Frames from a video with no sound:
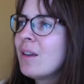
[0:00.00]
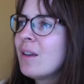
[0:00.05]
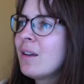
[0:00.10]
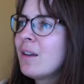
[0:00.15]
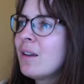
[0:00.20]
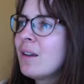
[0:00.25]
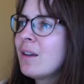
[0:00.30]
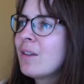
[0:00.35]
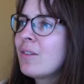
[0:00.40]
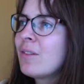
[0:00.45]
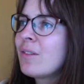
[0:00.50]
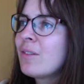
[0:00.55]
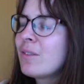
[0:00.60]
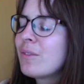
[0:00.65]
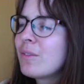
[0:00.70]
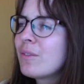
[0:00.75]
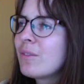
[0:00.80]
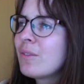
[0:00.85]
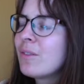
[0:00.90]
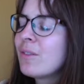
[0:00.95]
and I
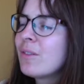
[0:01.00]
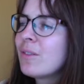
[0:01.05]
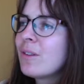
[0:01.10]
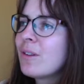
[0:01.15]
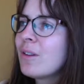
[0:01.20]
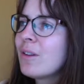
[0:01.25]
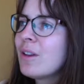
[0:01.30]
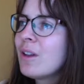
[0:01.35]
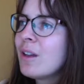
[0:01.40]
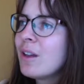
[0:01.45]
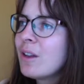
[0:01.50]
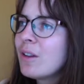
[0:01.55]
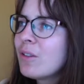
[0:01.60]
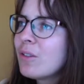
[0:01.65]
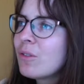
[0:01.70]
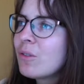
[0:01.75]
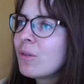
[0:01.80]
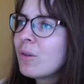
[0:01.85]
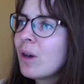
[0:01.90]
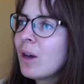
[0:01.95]

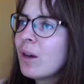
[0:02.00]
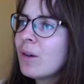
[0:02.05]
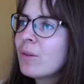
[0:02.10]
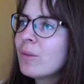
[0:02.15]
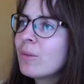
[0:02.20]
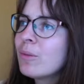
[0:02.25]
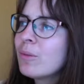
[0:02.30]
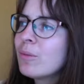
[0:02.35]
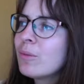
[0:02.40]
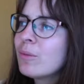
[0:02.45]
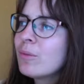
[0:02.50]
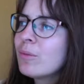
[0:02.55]
saw how